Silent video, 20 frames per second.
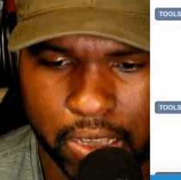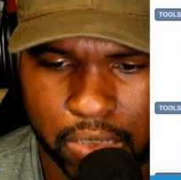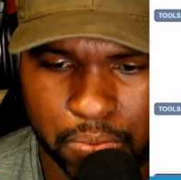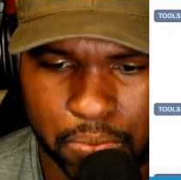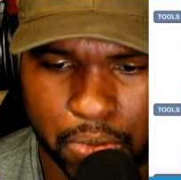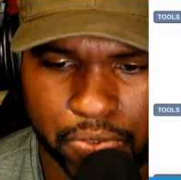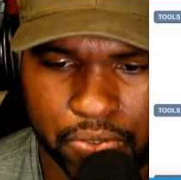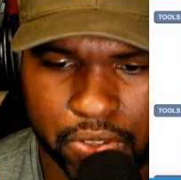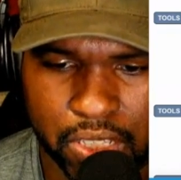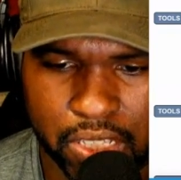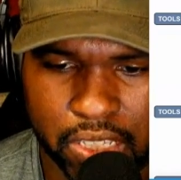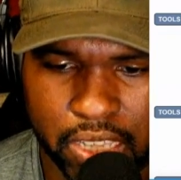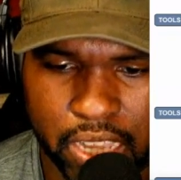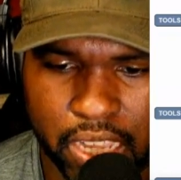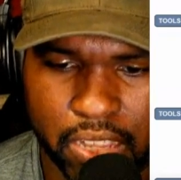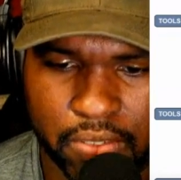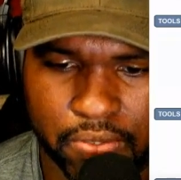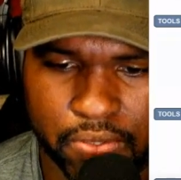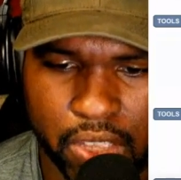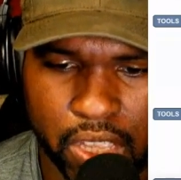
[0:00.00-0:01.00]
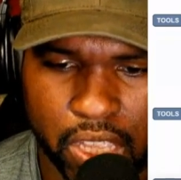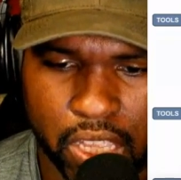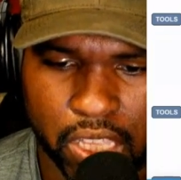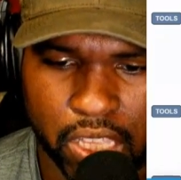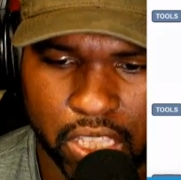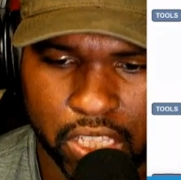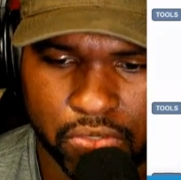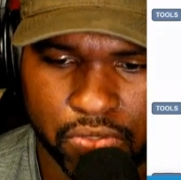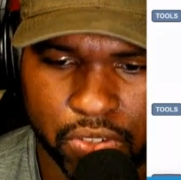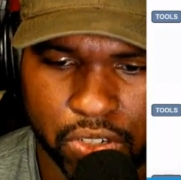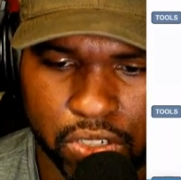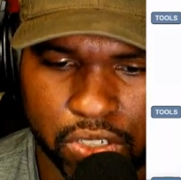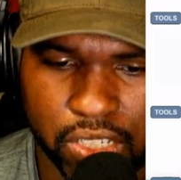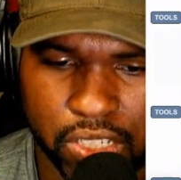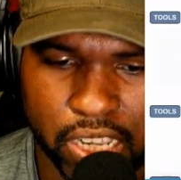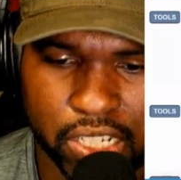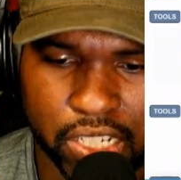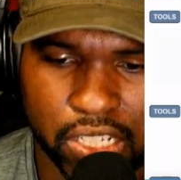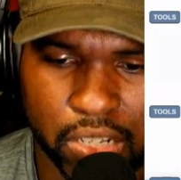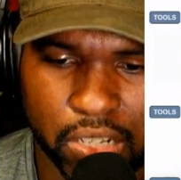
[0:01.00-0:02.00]
for the sake of this first
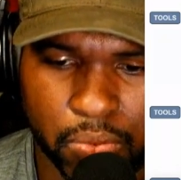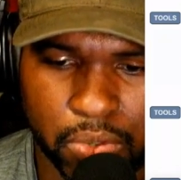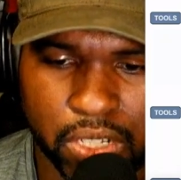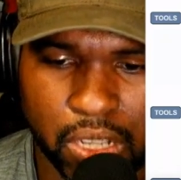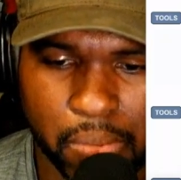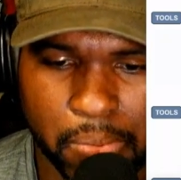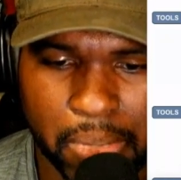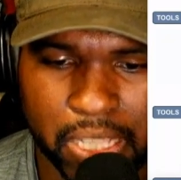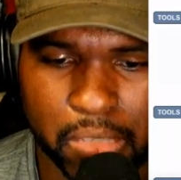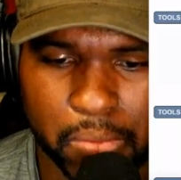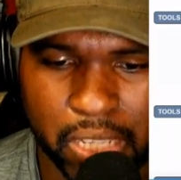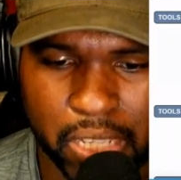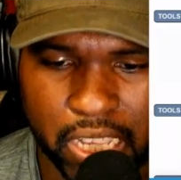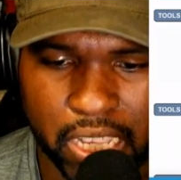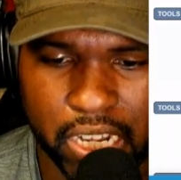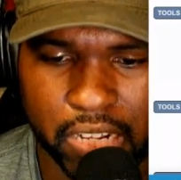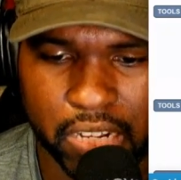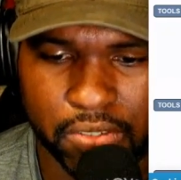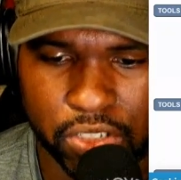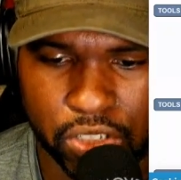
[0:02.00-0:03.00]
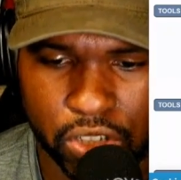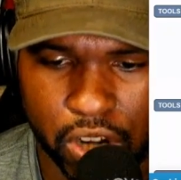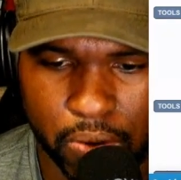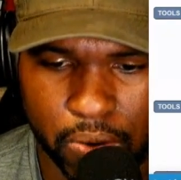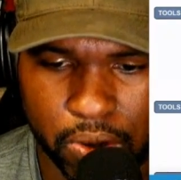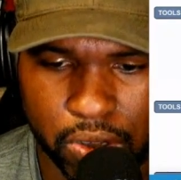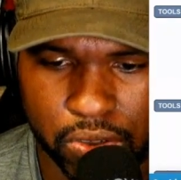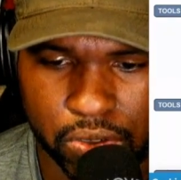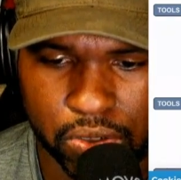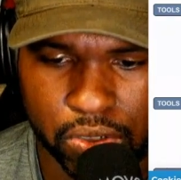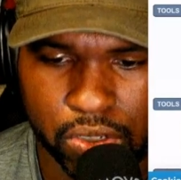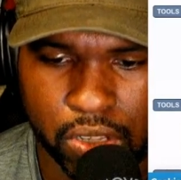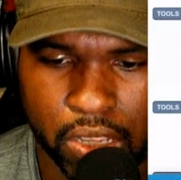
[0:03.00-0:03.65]
section, we're talking about the beginning of sorrows.